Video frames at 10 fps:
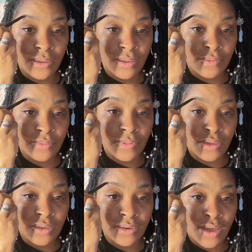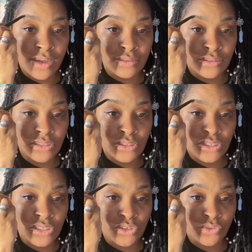And then I
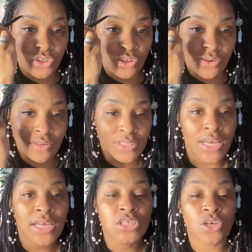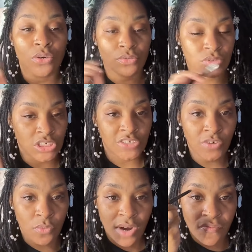just do strokes. So just
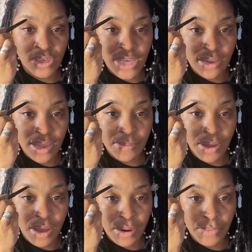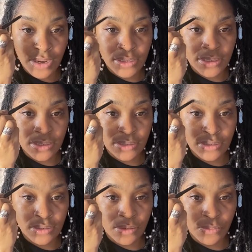for reference, I like my eyebrows to
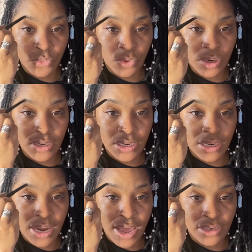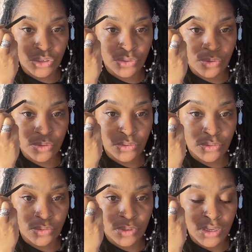look more
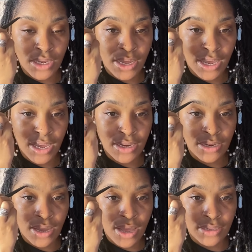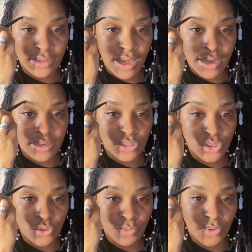natural and not like
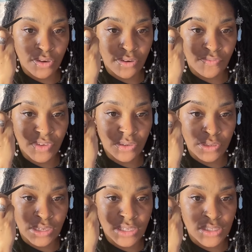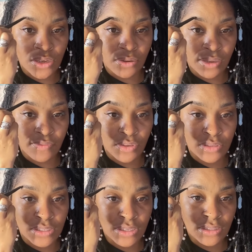super filled in. So if you
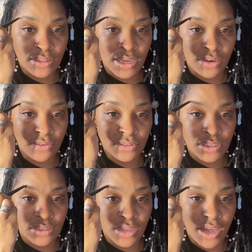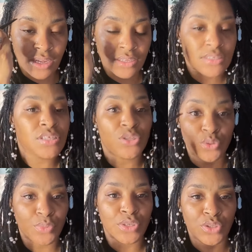see that they don't look like
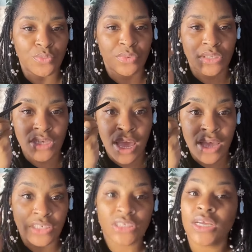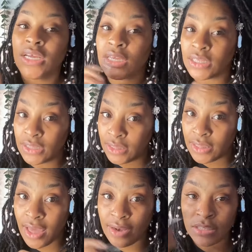super snatched,
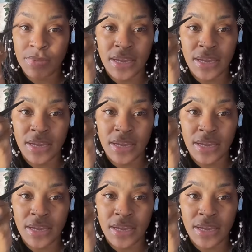that is by